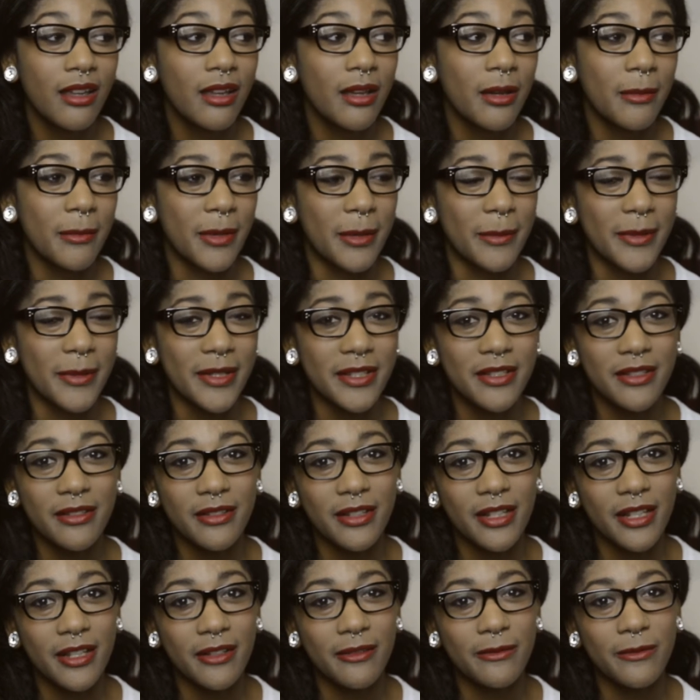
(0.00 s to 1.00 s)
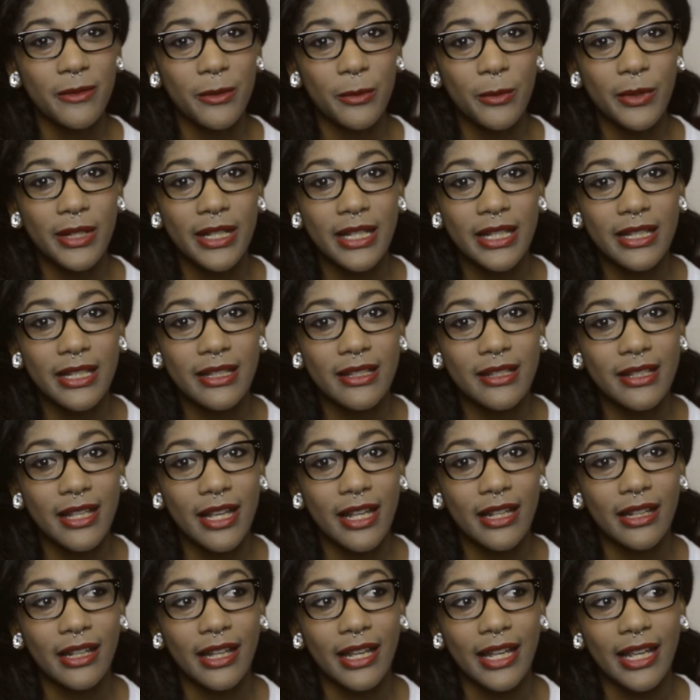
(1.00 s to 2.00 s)
But I'm also looking for ones
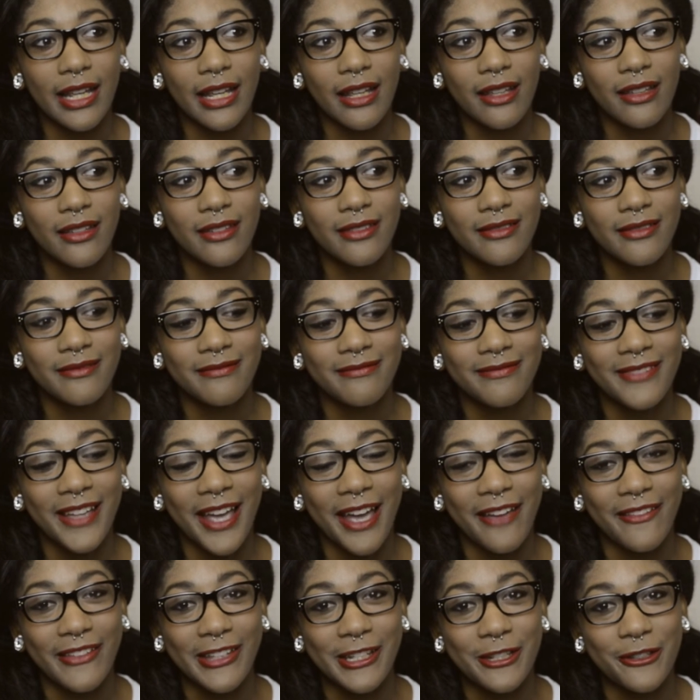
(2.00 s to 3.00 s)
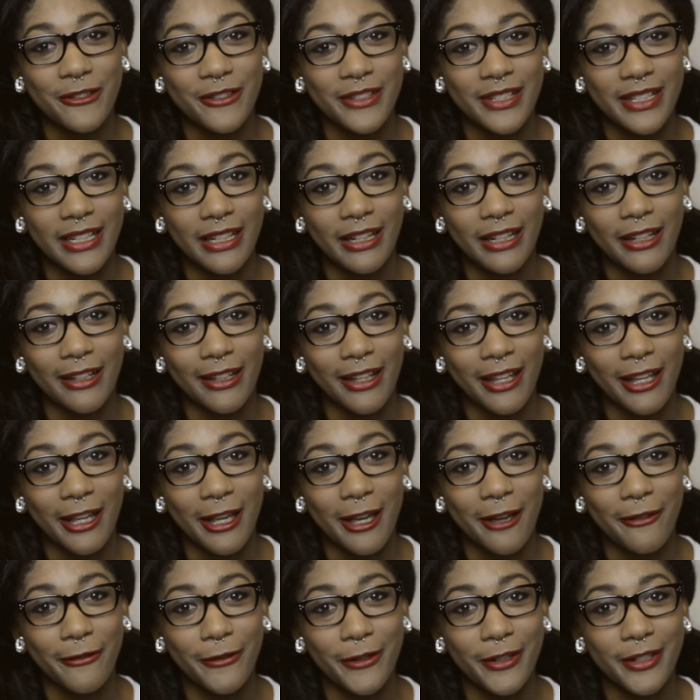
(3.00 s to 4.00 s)
that like have interesting looking
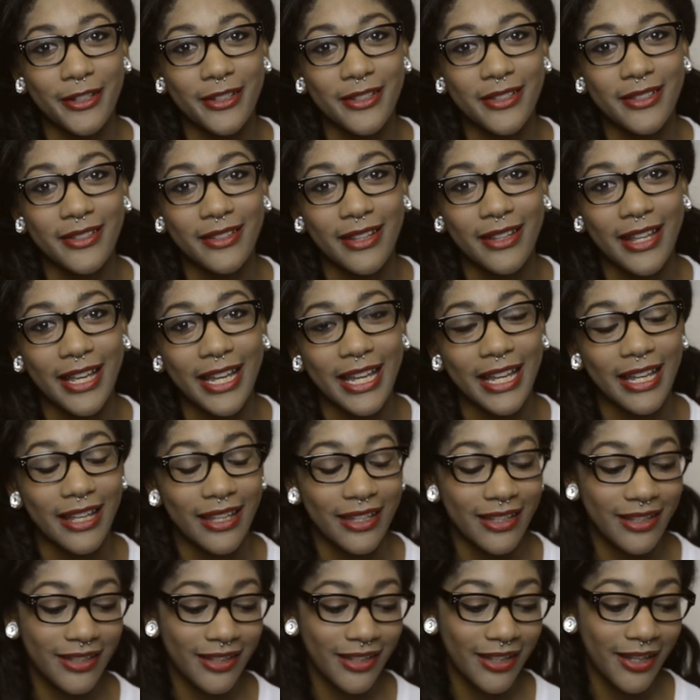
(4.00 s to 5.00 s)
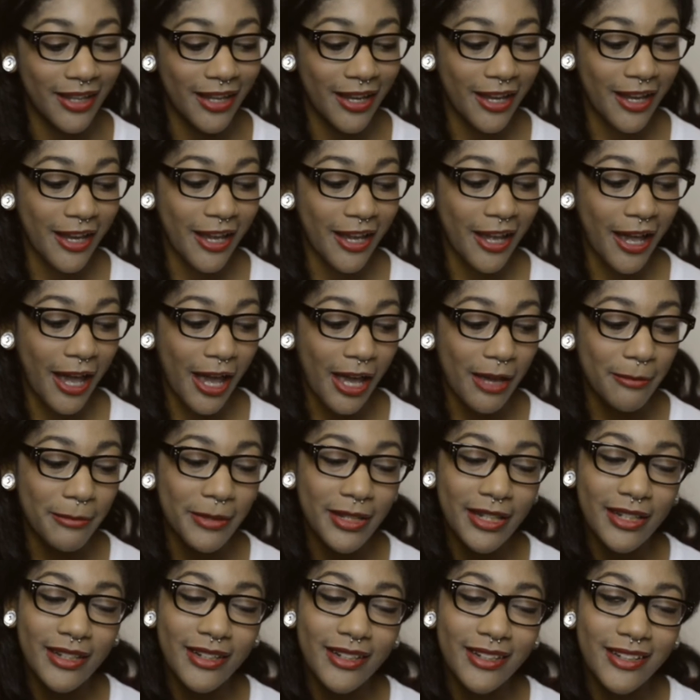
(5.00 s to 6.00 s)
covers. Like, I
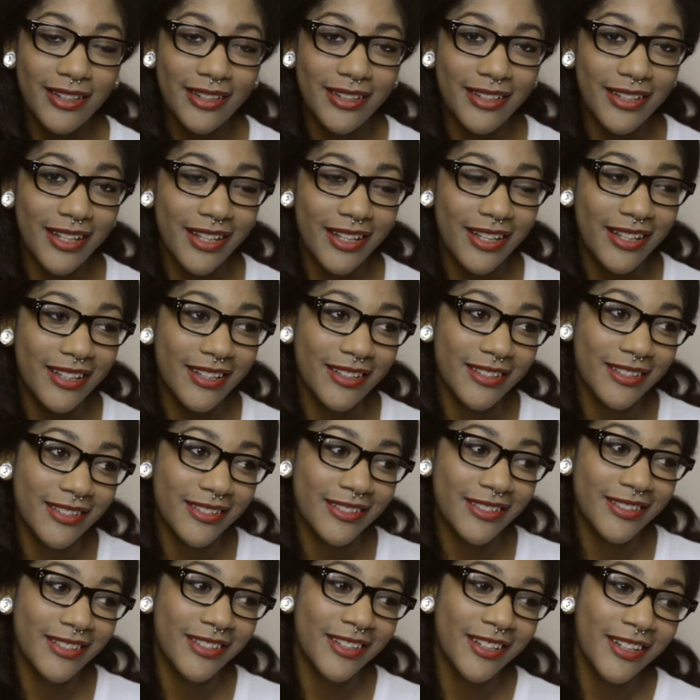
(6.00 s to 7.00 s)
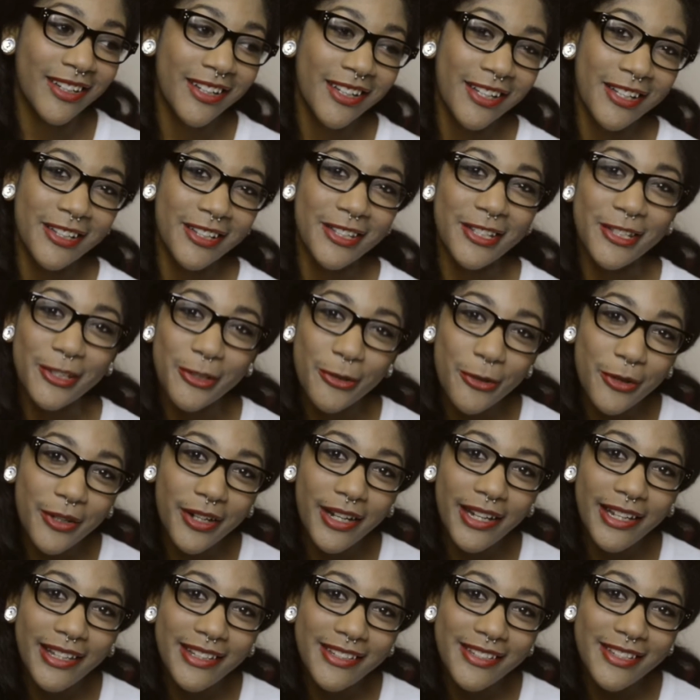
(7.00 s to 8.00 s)
mean, the
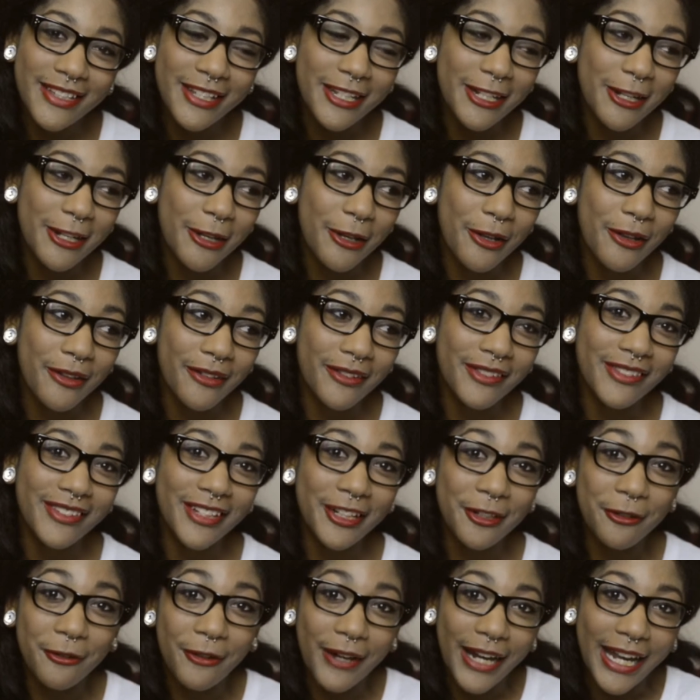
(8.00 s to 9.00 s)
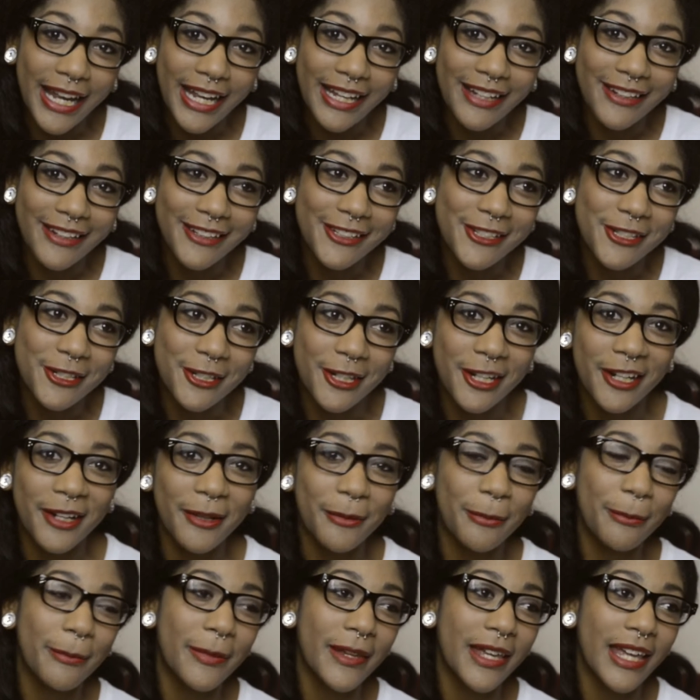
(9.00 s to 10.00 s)
stories, they're great, sure,
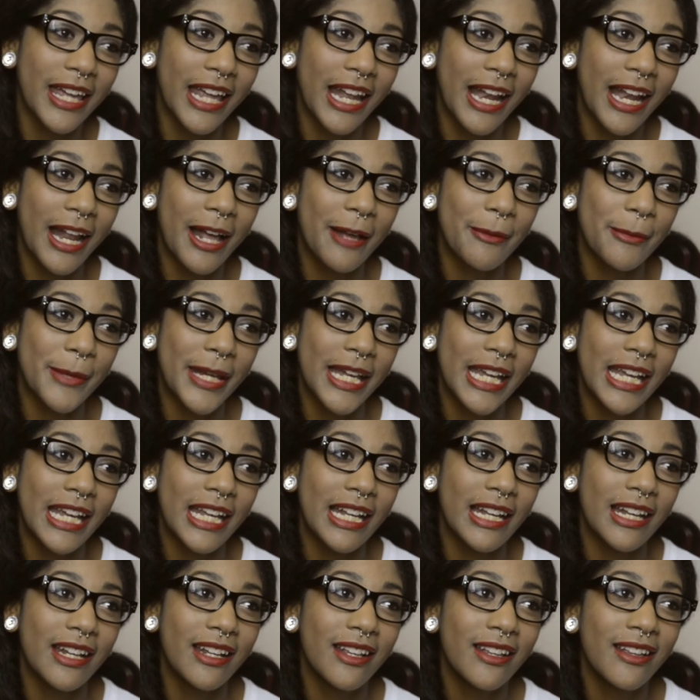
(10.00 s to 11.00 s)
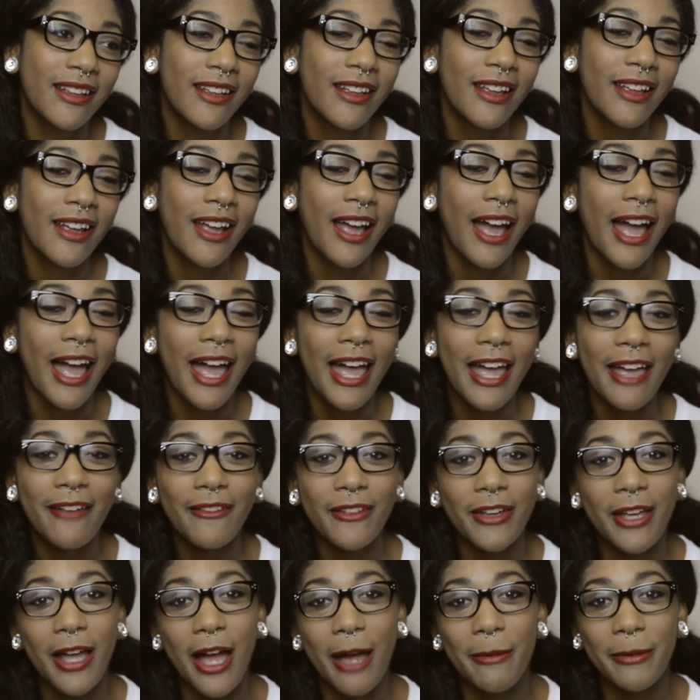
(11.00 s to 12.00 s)
but I mean, I have
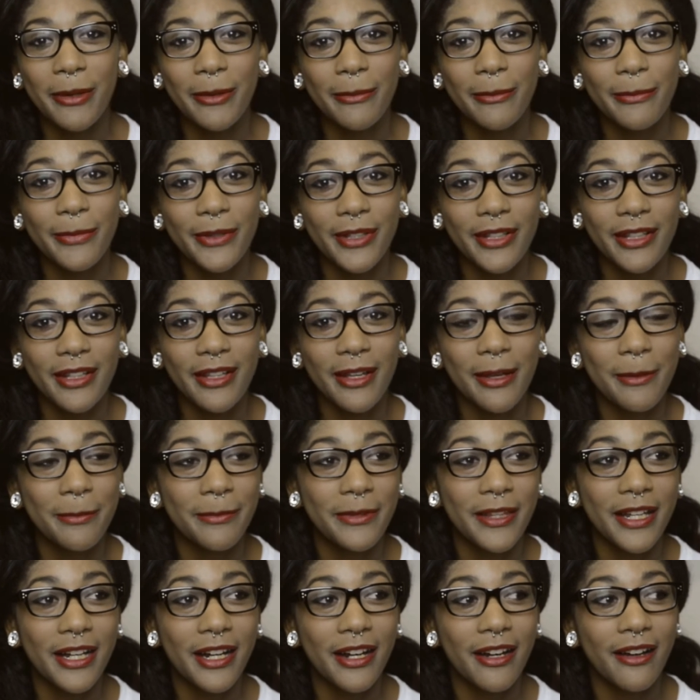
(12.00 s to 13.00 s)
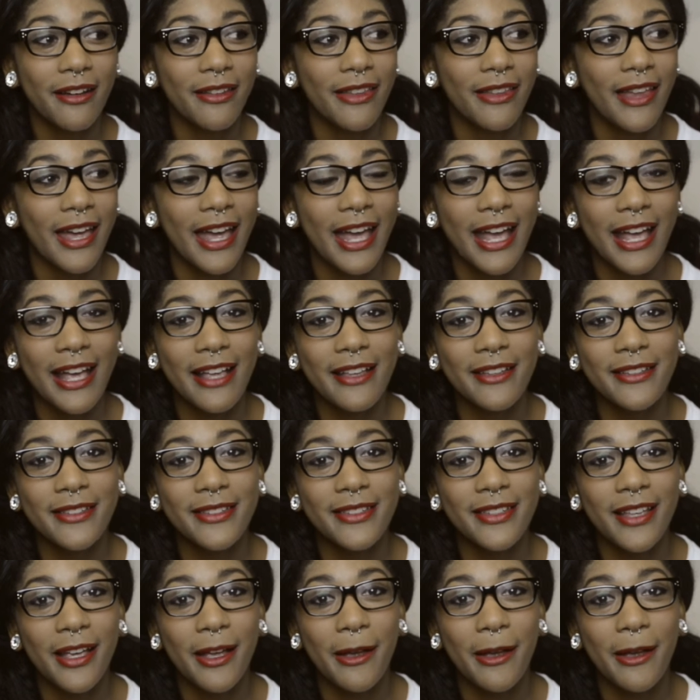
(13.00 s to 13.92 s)
a comic book up there that has